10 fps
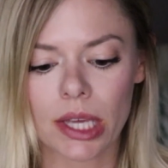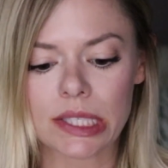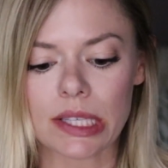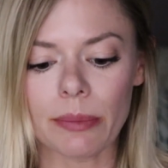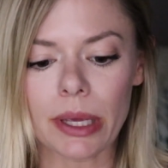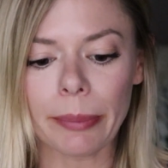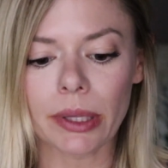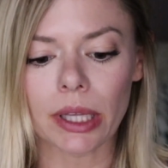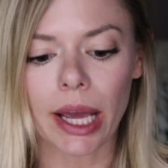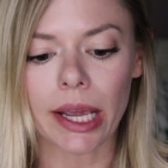Some
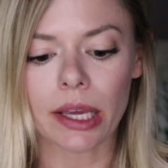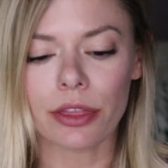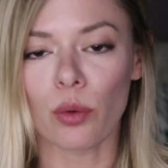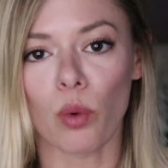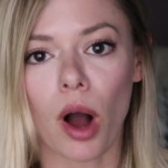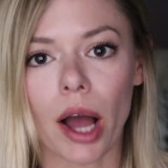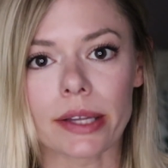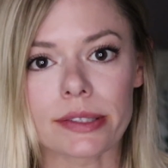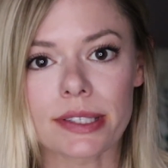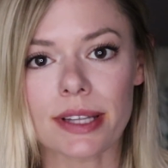people like the
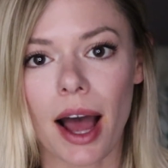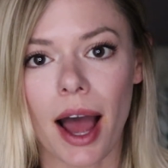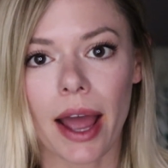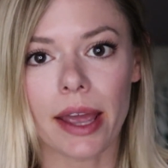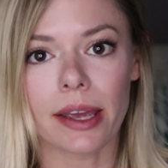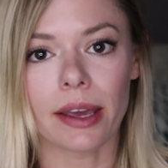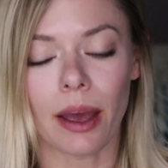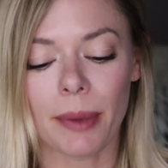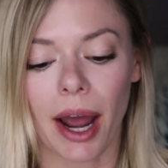wands. I am an